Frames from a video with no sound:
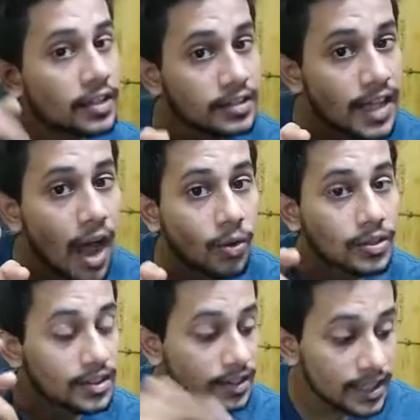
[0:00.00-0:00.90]
Now
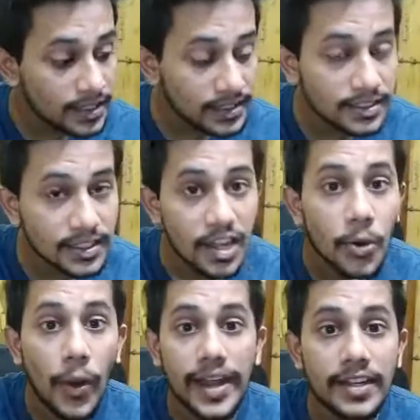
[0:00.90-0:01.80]
this
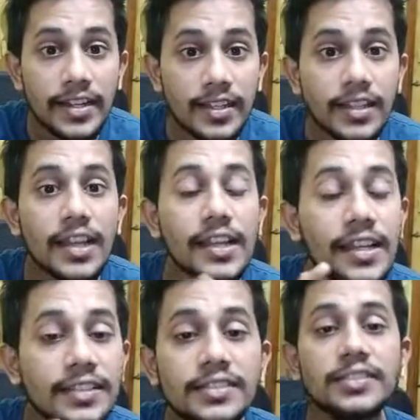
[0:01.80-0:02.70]
right here
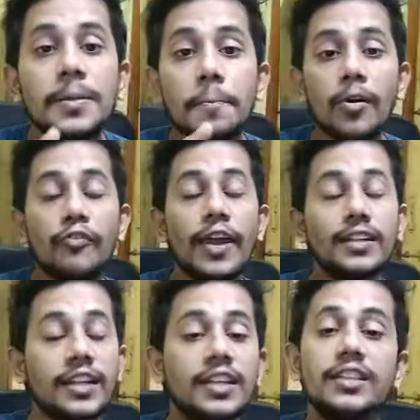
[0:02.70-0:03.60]
is the
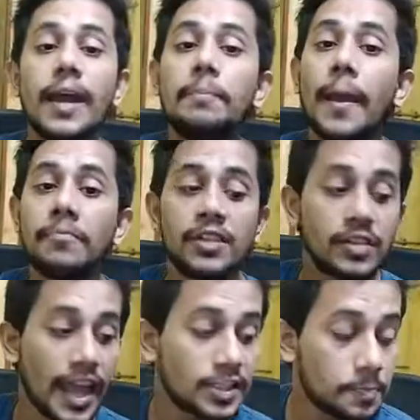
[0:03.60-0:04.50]
perfect
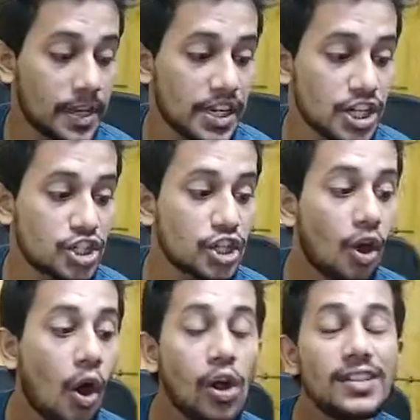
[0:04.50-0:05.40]
in-depth explanation.
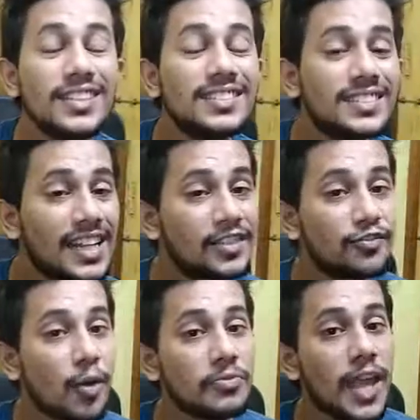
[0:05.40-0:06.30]
All the cells
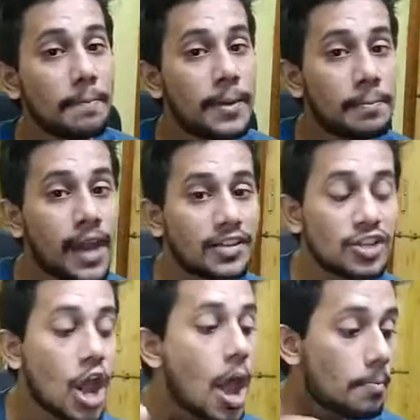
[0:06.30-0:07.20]
from the epiblast
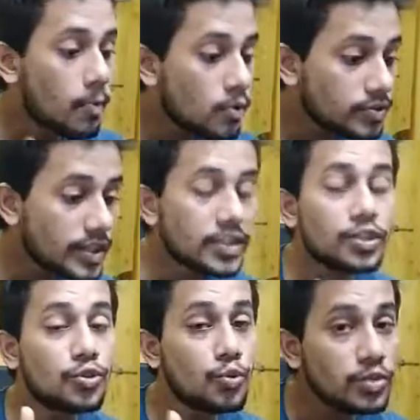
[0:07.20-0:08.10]
moves in
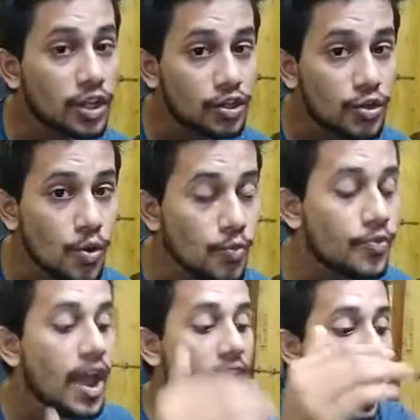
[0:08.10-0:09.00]
through the groove
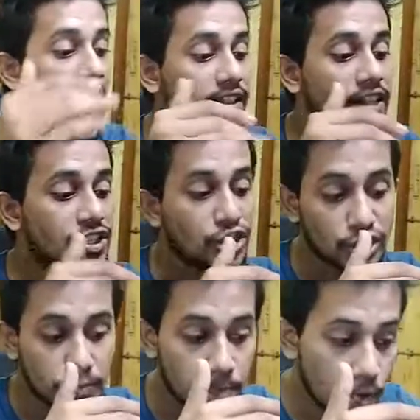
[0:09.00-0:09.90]
and they
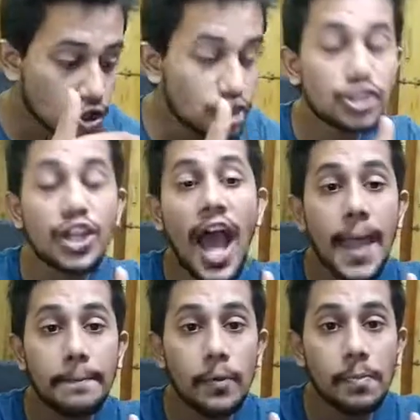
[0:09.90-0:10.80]
just push the
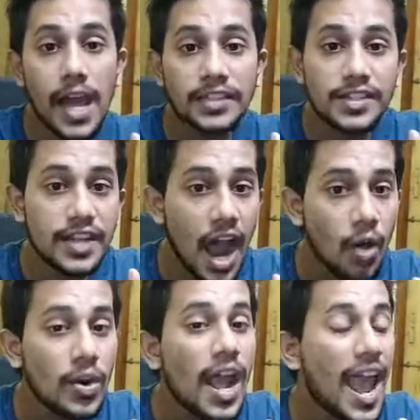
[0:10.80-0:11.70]
hypoblast
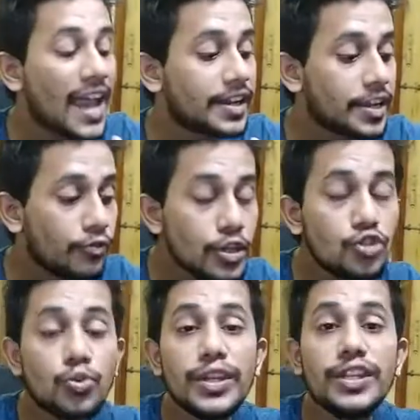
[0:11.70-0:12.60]
down, and
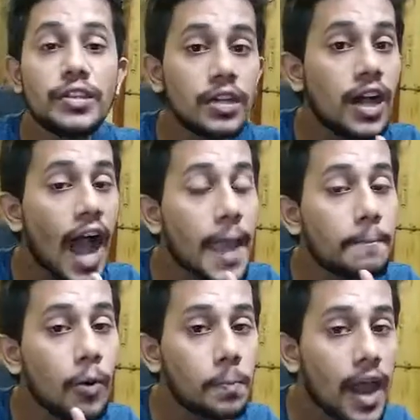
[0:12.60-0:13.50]
eventually the
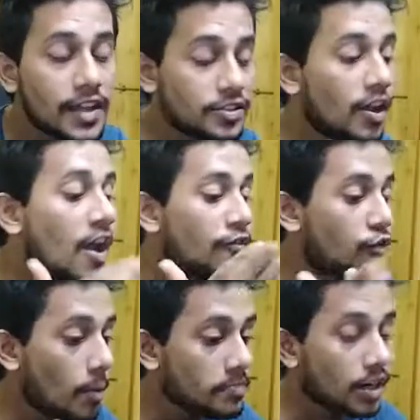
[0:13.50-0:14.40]
hypoblast
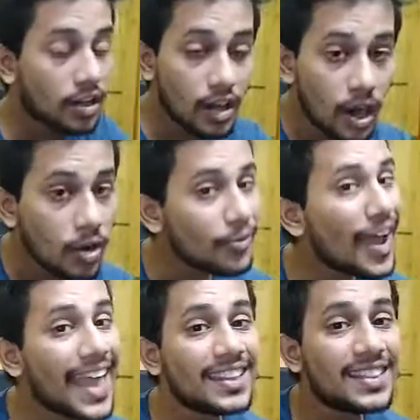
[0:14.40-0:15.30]
forms a curve
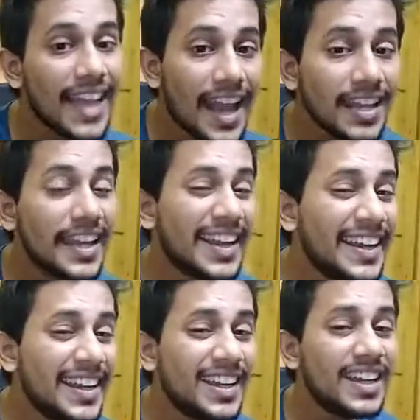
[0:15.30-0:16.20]
and then
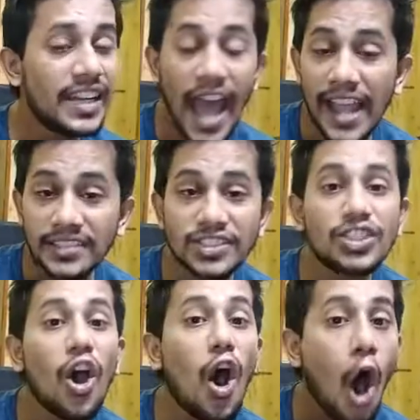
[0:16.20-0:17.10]
it dies
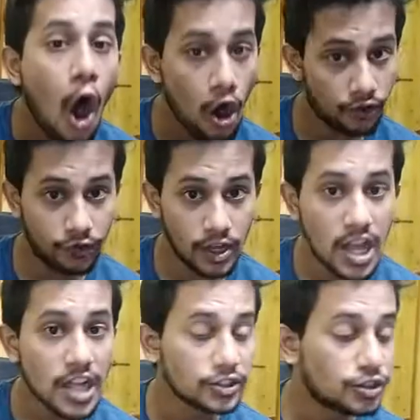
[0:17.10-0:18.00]
off.
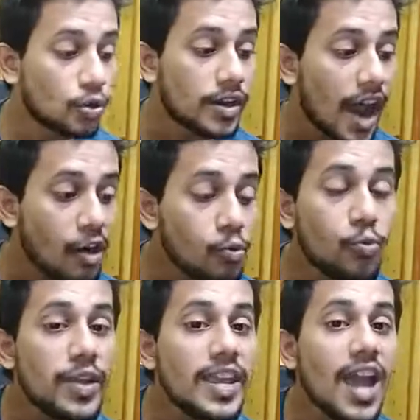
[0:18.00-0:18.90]
So now
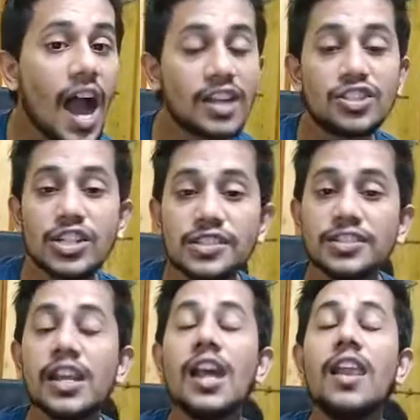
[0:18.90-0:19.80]
we are
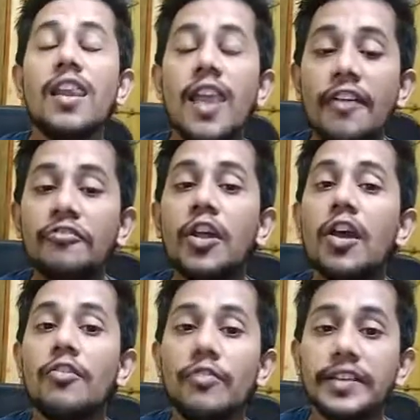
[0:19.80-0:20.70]
just left
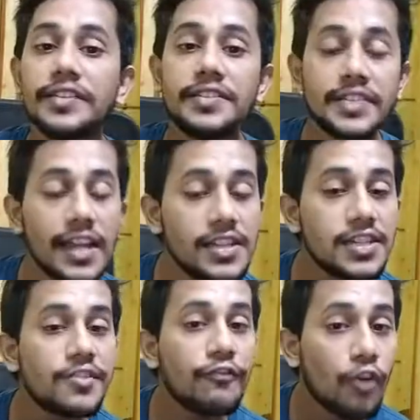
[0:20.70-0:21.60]
with cells
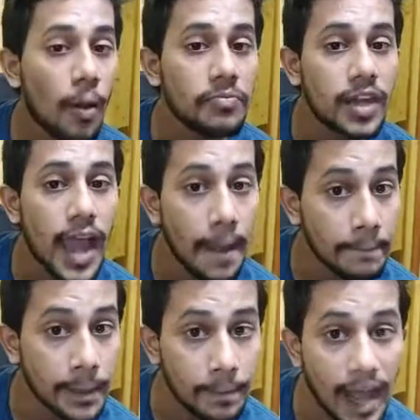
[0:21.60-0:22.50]
from the
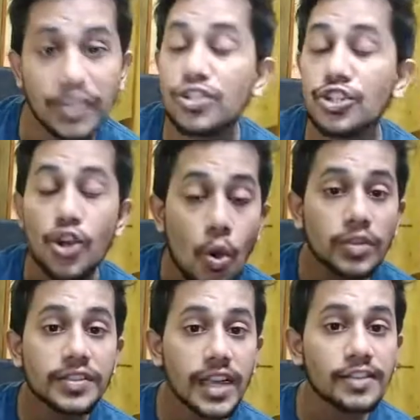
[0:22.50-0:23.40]
epiblast, no
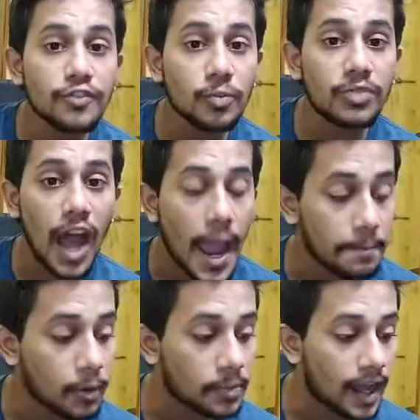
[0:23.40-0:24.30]
cells from the
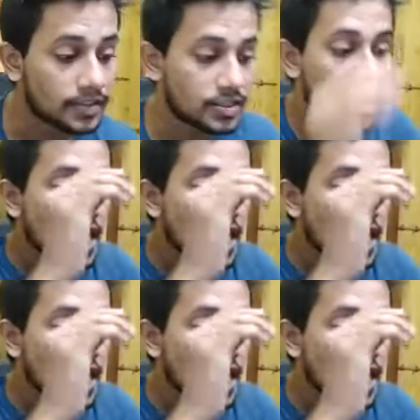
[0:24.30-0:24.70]
hypoblast.